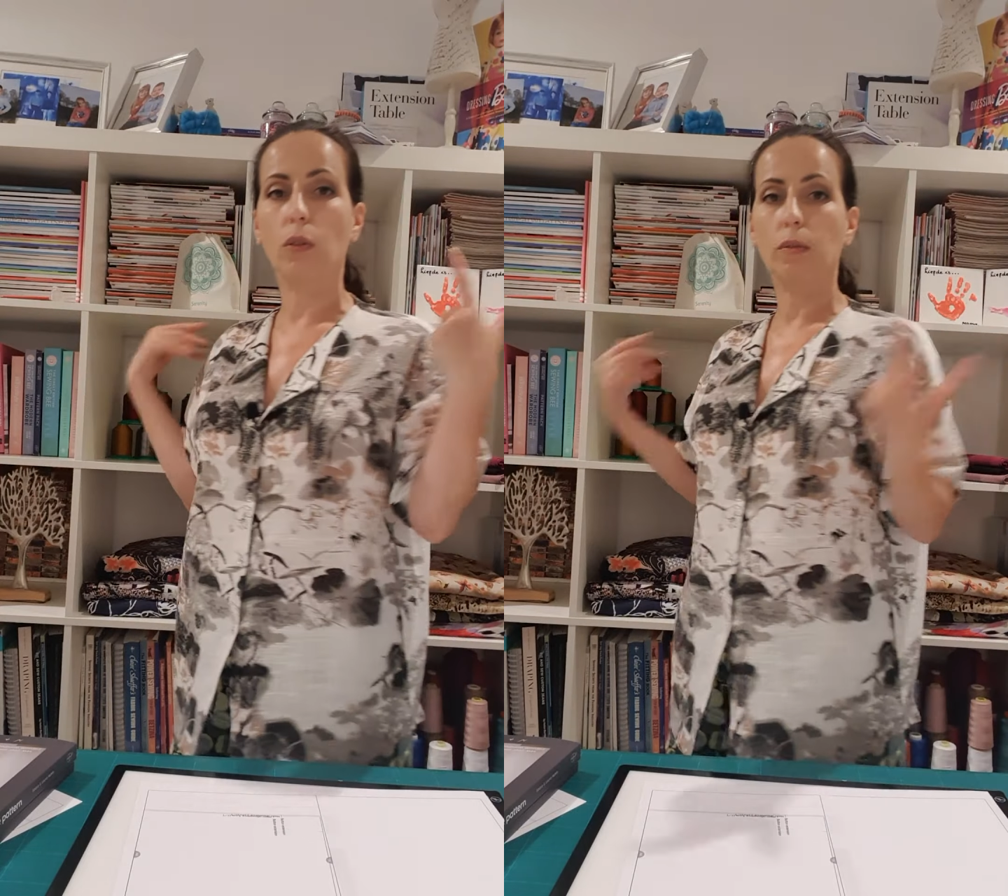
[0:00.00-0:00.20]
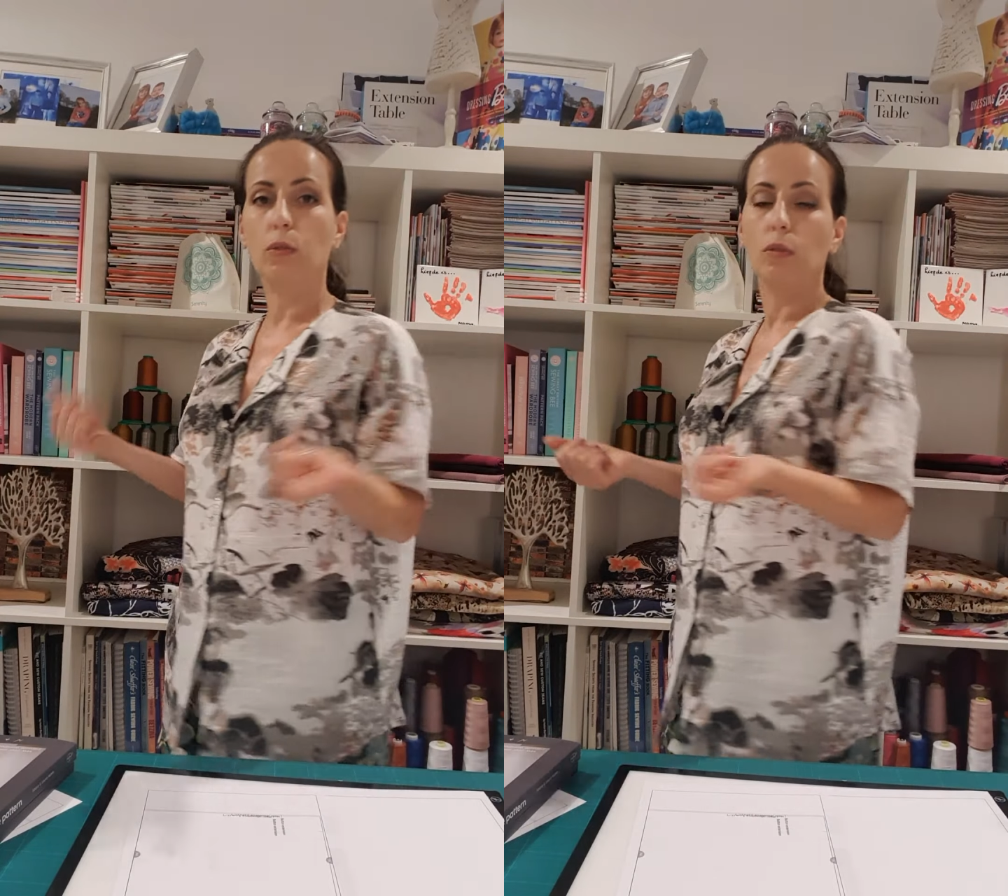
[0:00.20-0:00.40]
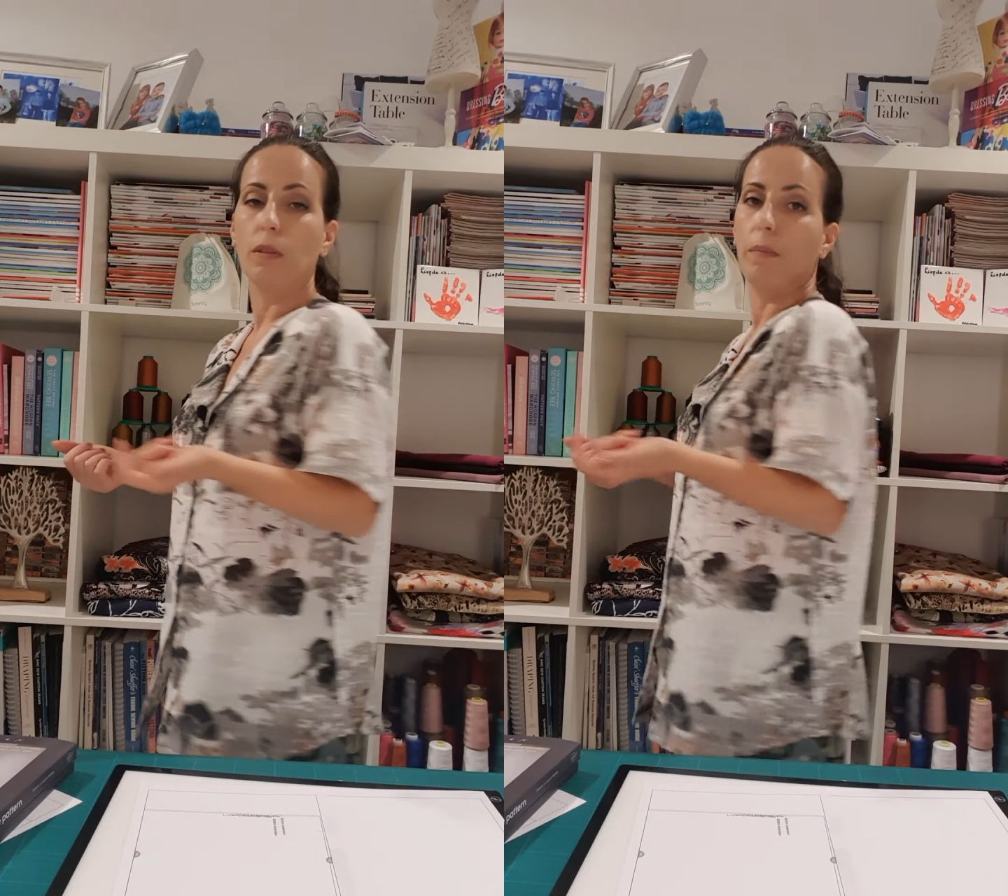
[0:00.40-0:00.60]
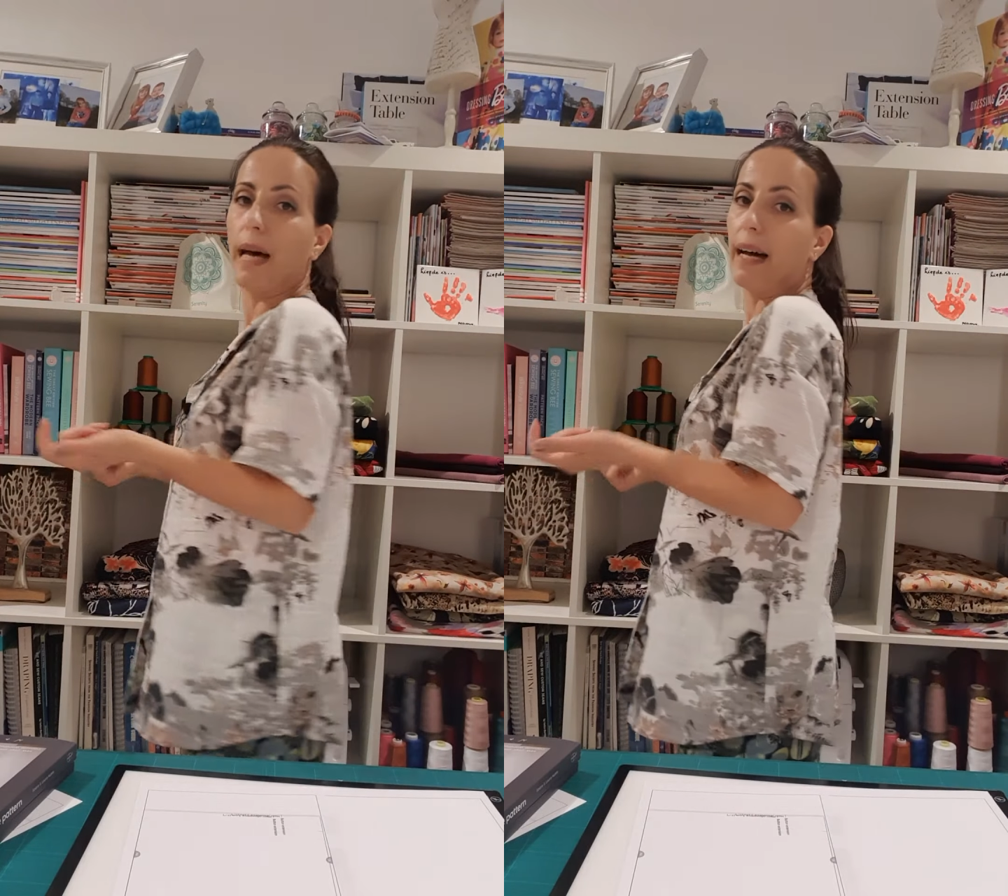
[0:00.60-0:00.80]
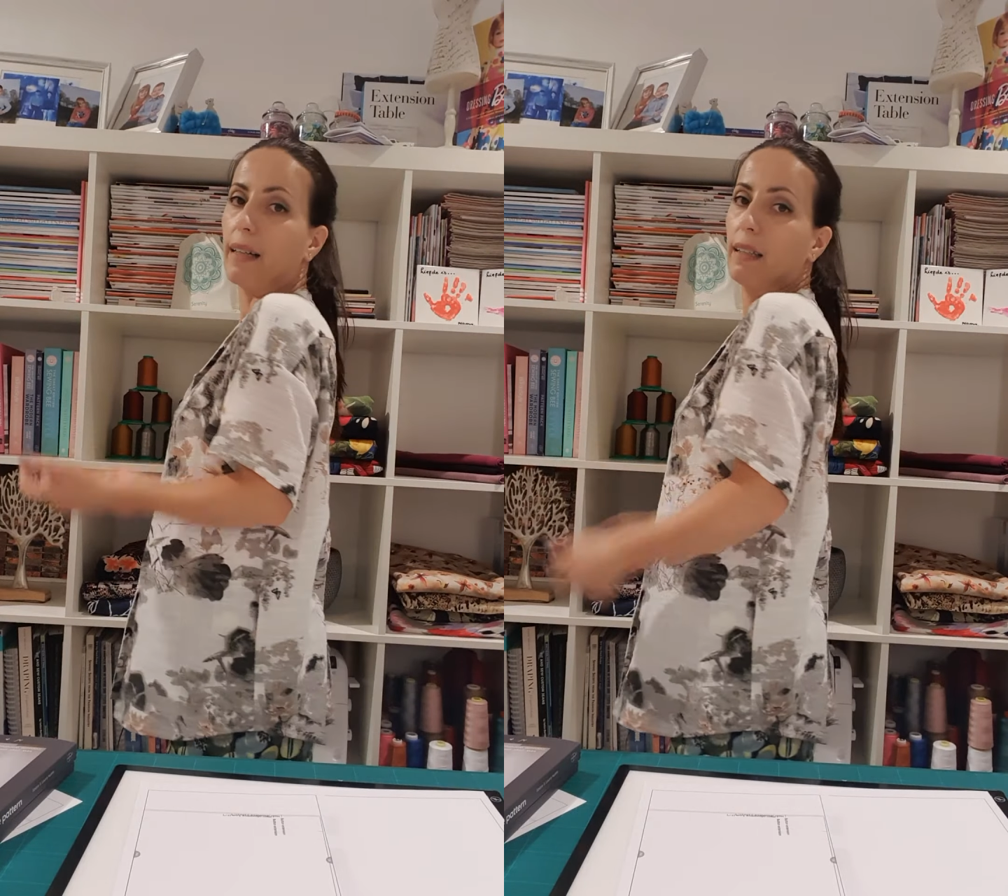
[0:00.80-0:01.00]
or to the
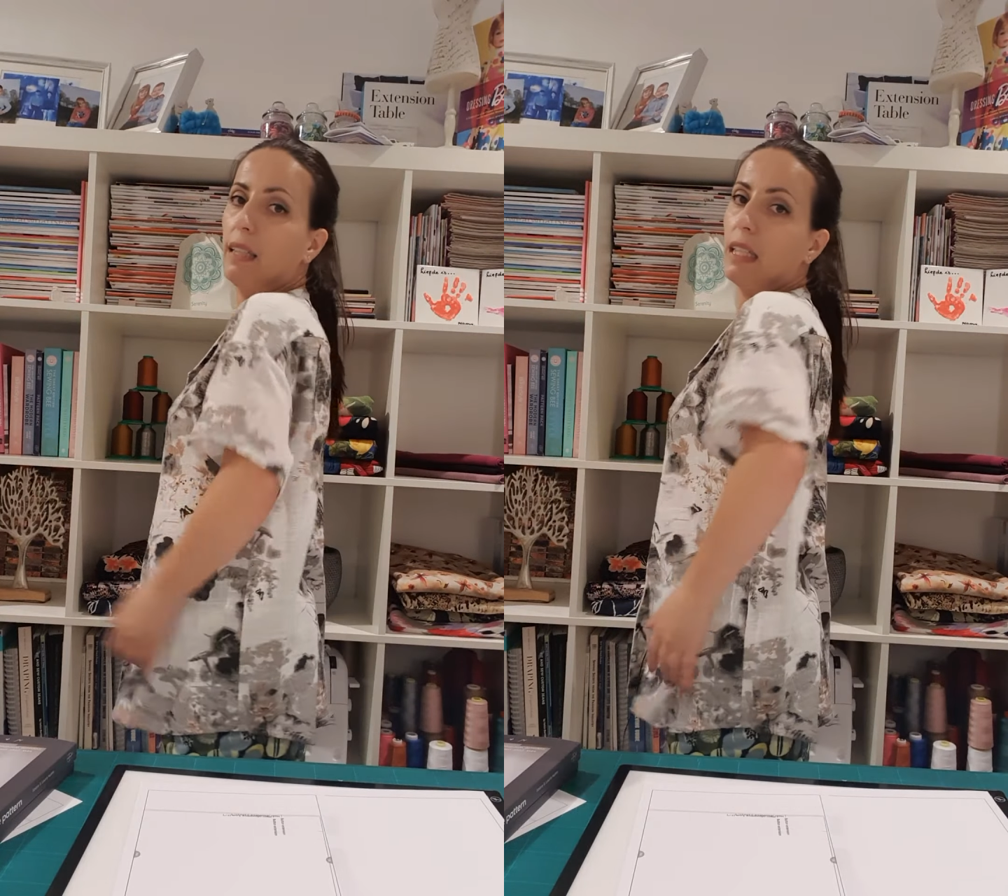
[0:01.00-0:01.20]
back.